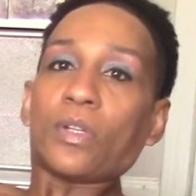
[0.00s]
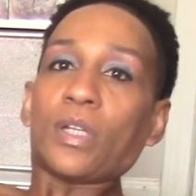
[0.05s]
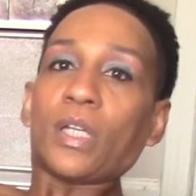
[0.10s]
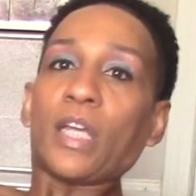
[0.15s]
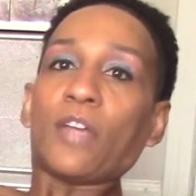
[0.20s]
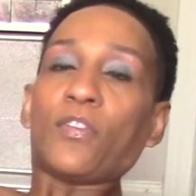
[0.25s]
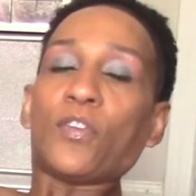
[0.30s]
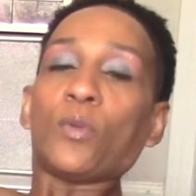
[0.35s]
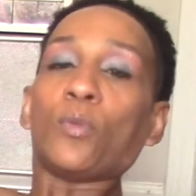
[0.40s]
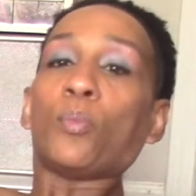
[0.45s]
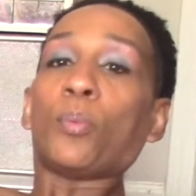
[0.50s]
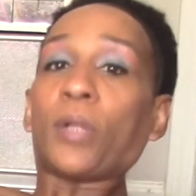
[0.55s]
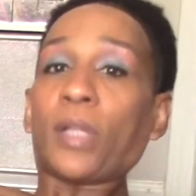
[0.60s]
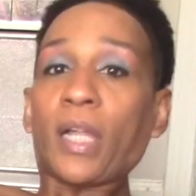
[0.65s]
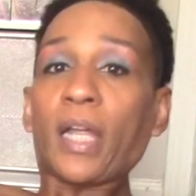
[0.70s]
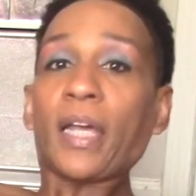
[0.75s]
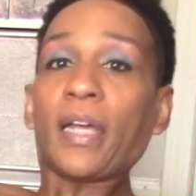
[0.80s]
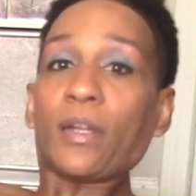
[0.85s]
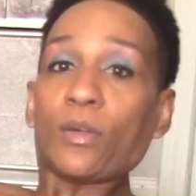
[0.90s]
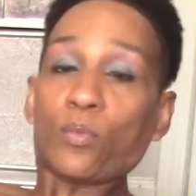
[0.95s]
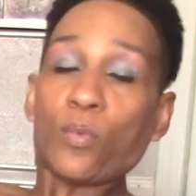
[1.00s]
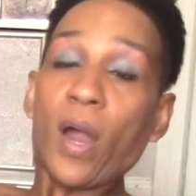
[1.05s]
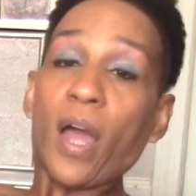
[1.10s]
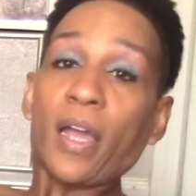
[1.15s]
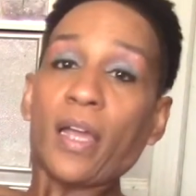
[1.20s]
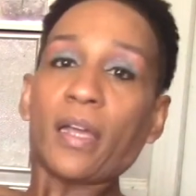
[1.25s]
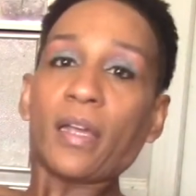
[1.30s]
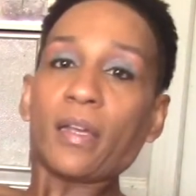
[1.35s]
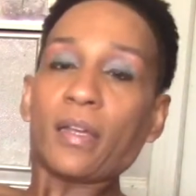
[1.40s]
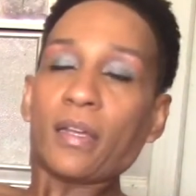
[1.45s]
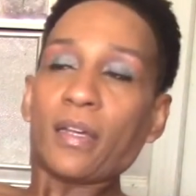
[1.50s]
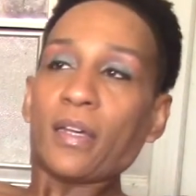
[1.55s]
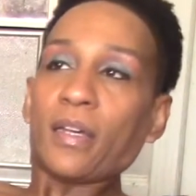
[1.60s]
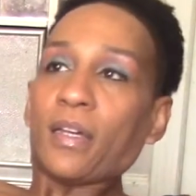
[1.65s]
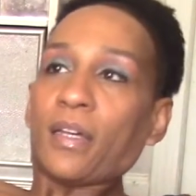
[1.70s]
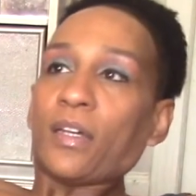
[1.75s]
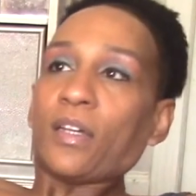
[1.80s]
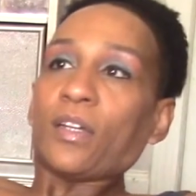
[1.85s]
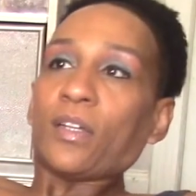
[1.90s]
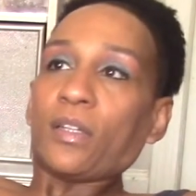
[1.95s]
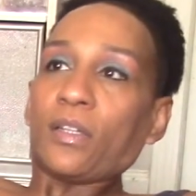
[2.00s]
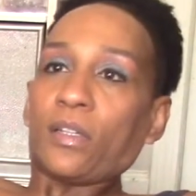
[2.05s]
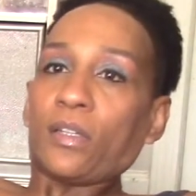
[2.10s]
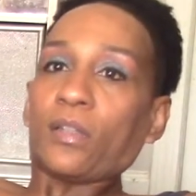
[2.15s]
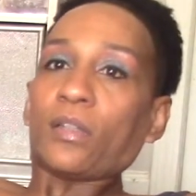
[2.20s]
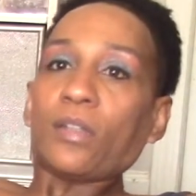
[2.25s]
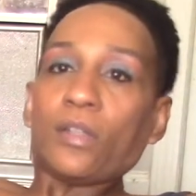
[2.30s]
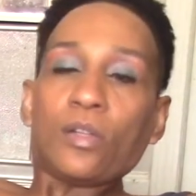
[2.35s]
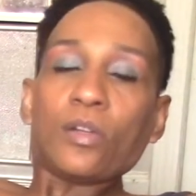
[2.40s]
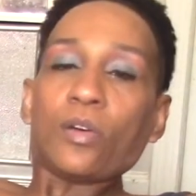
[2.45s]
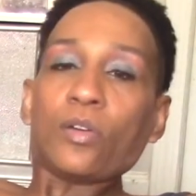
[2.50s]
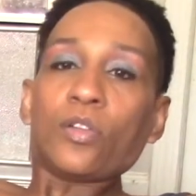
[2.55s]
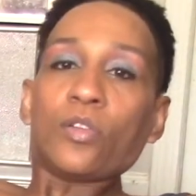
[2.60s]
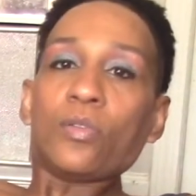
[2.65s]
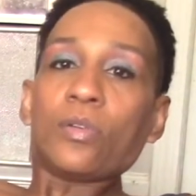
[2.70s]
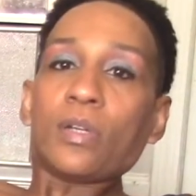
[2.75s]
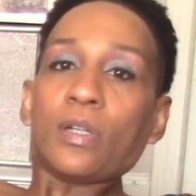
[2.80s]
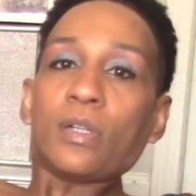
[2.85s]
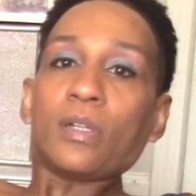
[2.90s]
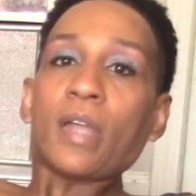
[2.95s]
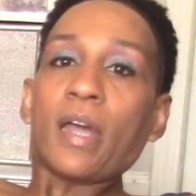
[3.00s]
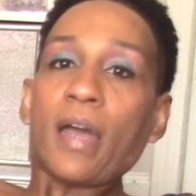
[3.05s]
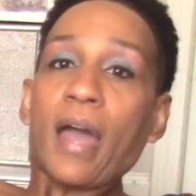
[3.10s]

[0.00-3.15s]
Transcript: if you play it right, you can